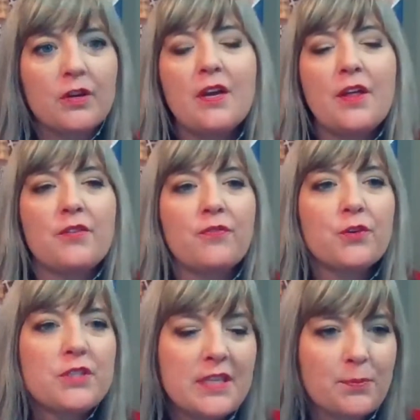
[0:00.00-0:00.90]
the first
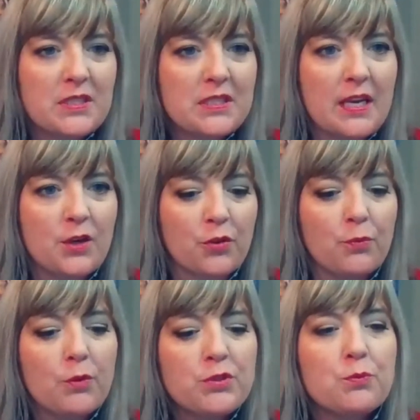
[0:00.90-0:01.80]
step to take or the
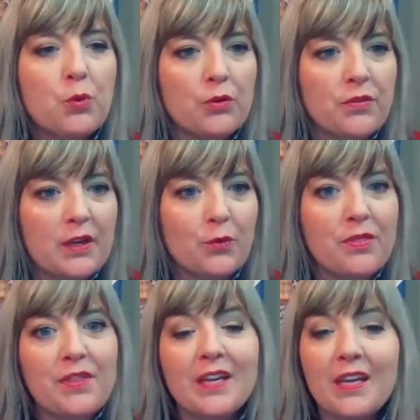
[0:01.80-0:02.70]
most important thing when
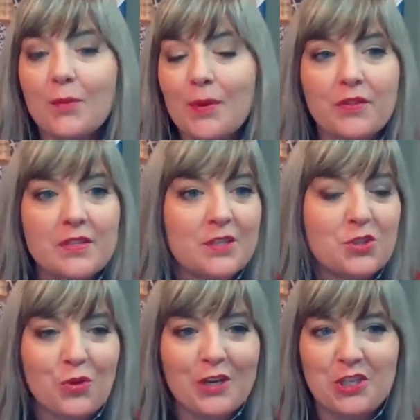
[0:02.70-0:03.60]
thinking about the
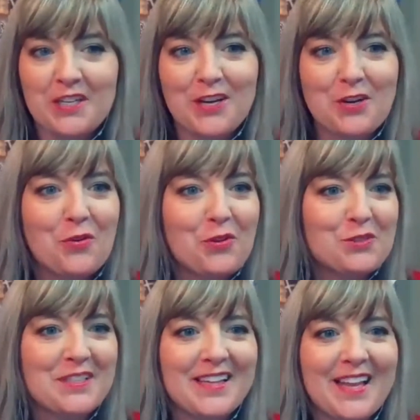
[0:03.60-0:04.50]
situation. I know
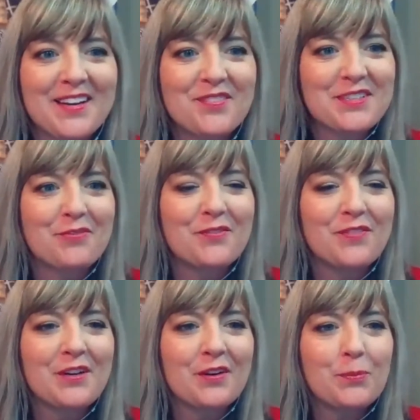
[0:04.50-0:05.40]
there's a lot of different
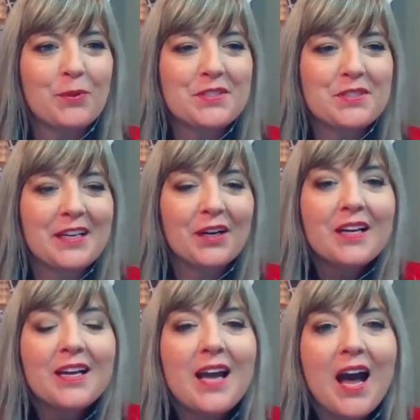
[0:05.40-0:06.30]
variables here,
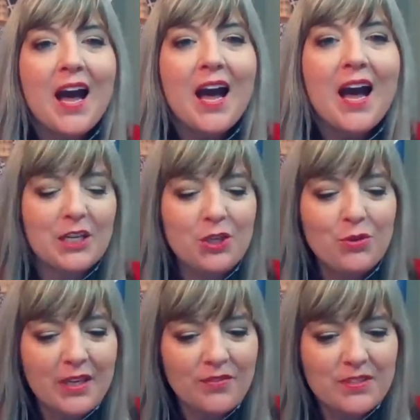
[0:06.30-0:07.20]
but
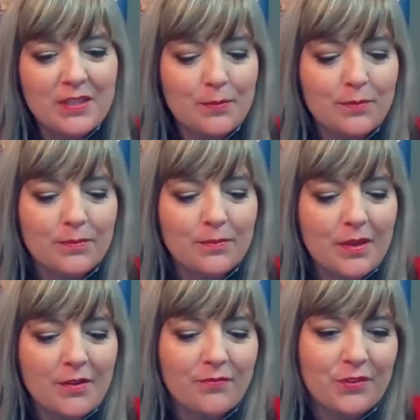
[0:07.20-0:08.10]
can you give
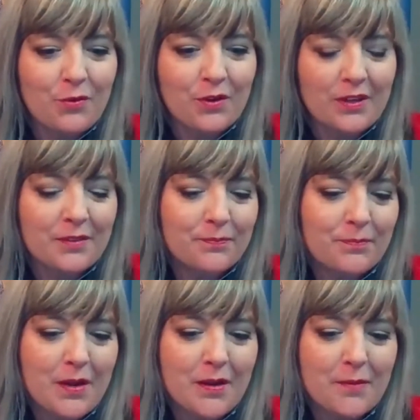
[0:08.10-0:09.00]
some of
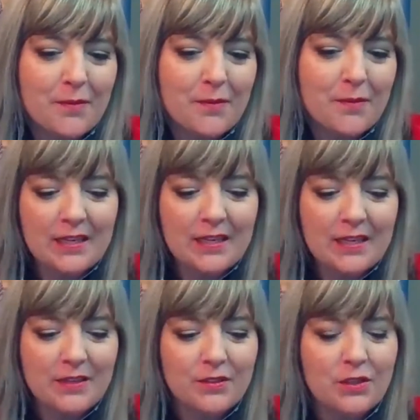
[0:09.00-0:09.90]
your opinions
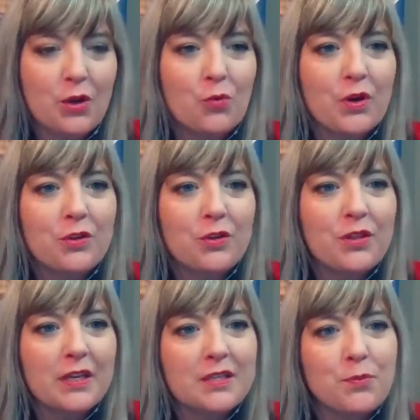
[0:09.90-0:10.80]
on, what you
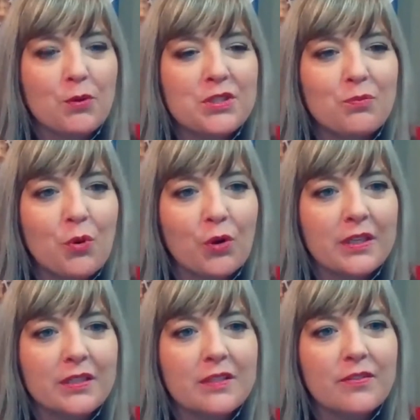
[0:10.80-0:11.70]
think is most
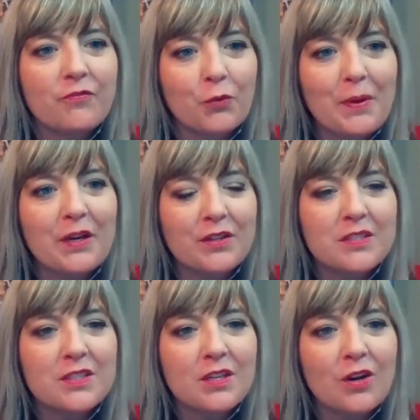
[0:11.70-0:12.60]
important for
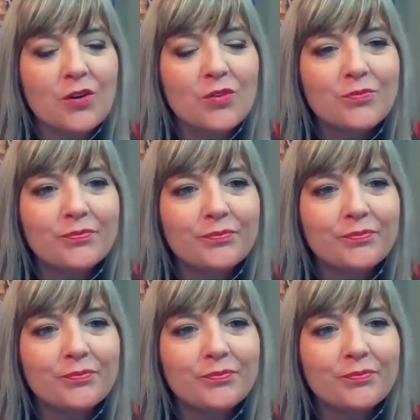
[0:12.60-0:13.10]
parents to know?